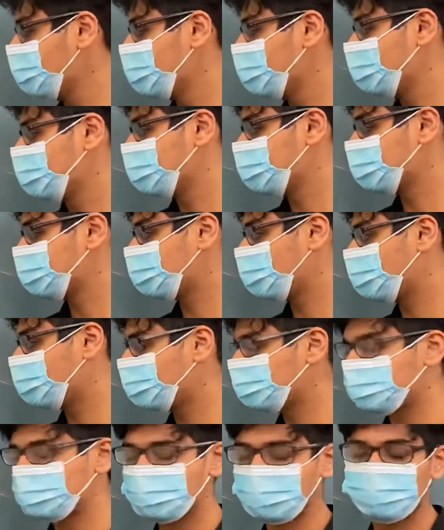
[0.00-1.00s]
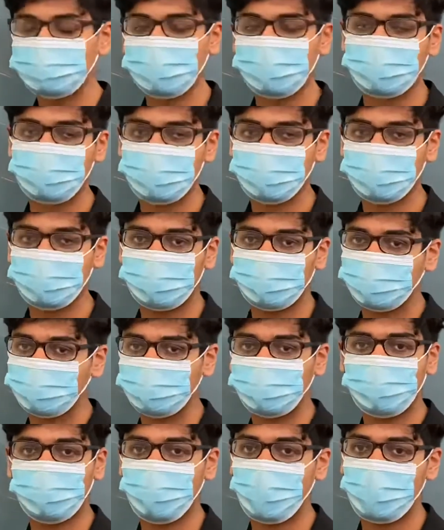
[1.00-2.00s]
So once you obtain your
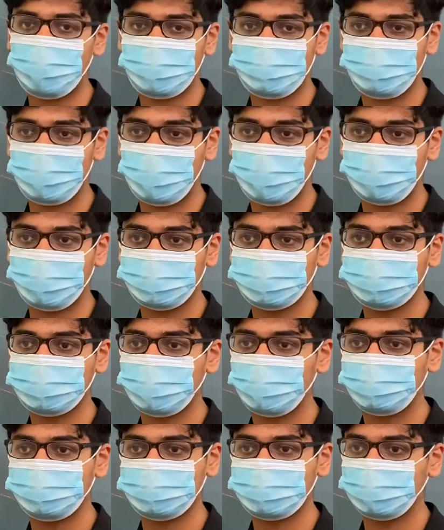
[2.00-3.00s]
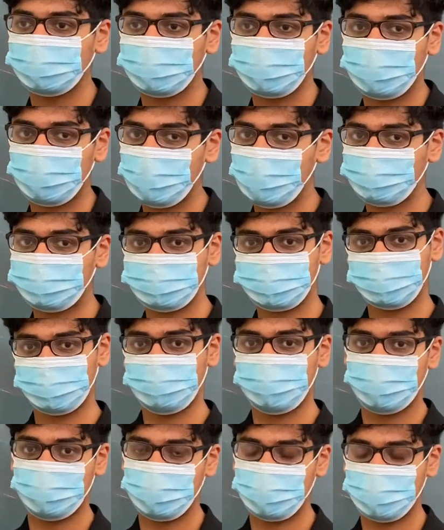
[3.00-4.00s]
required amount of silica after you
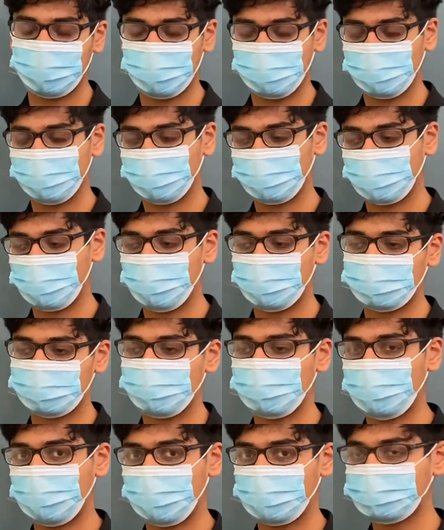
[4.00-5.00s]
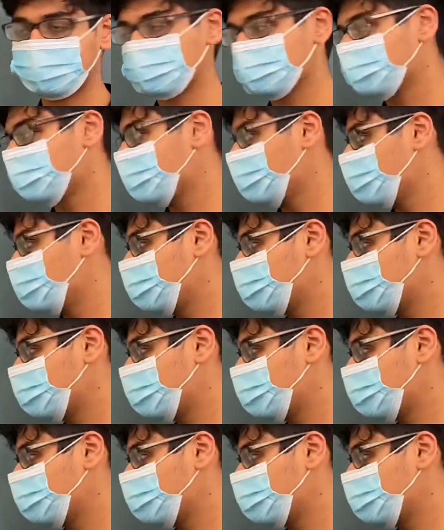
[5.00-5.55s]
recorded the mass, you're going